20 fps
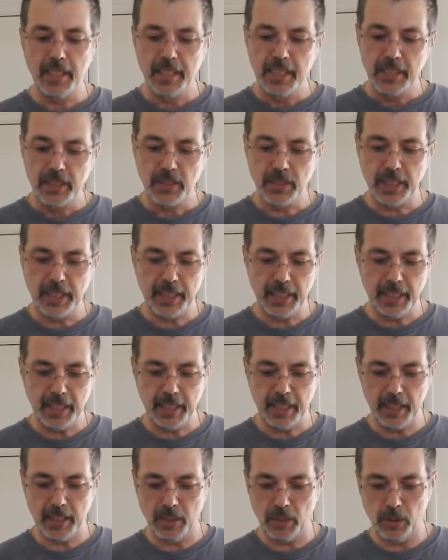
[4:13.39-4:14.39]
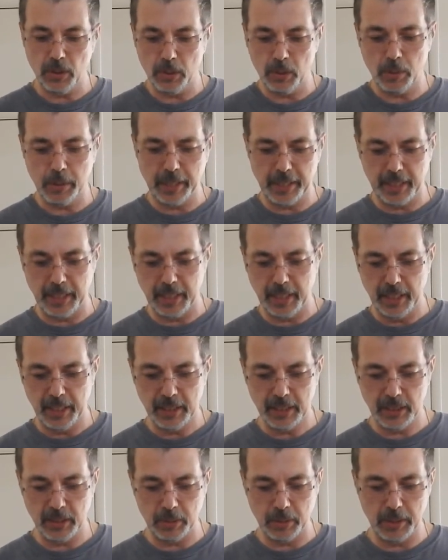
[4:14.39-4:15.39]
try and get it in the whole way,
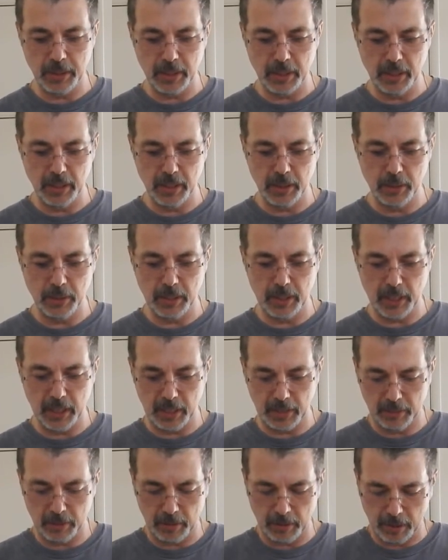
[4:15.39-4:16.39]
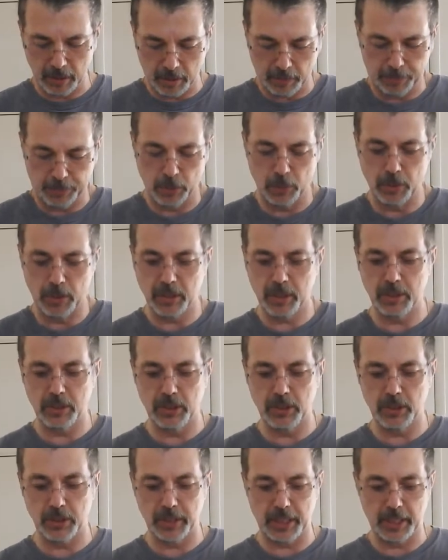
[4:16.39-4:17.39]
so when you glue it you have a full glue
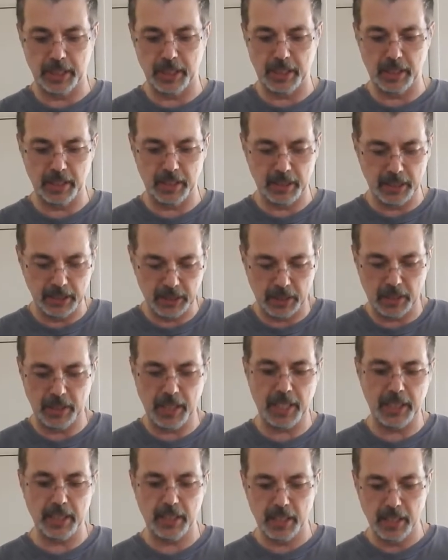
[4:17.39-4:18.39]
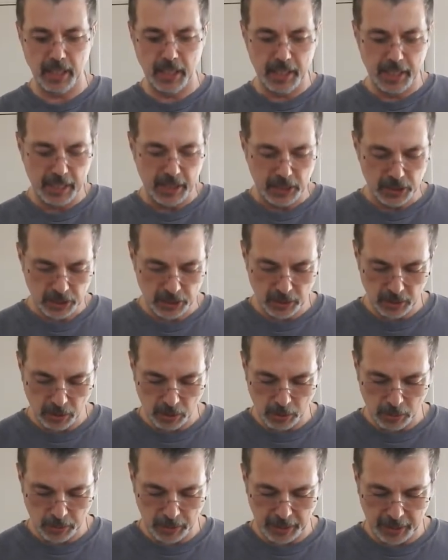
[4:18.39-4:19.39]
joint there. So that should
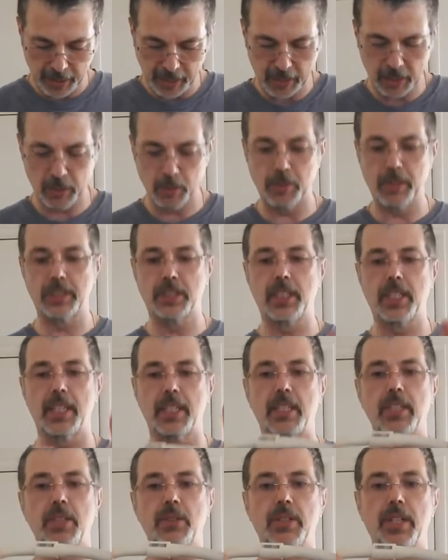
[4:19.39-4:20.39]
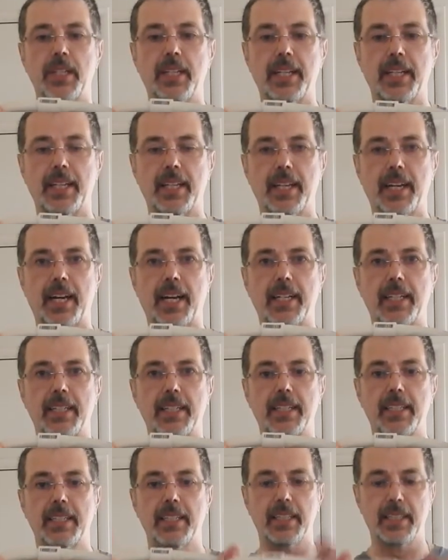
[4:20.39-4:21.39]
hold together once I glue it like that.
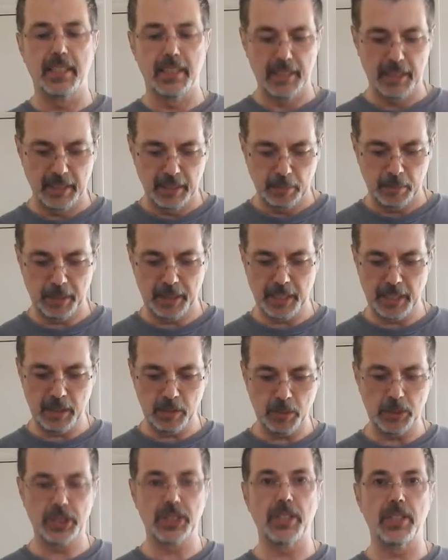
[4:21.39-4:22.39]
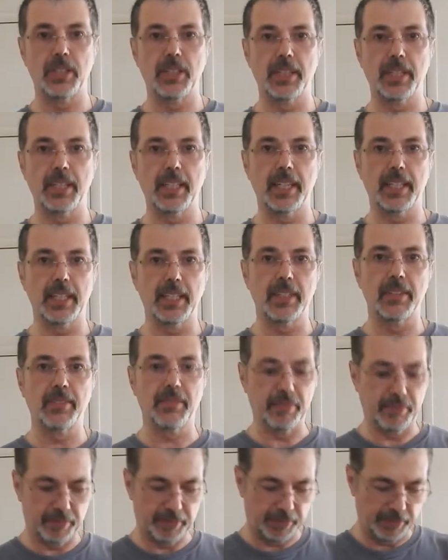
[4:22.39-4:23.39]
But now we'll show you the netting.
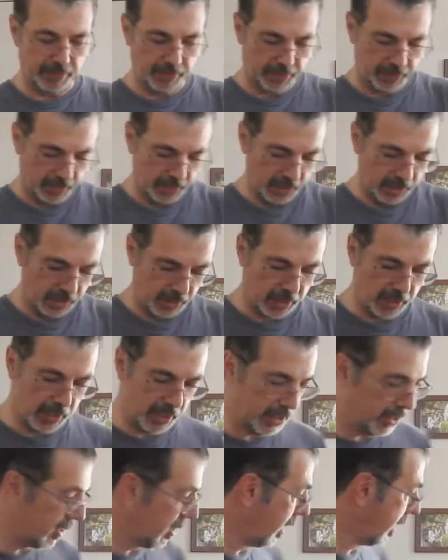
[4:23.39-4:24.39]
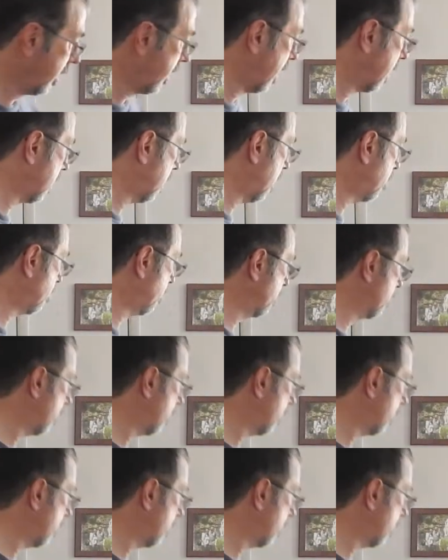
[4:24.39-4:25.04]
Okay, let's take that coupler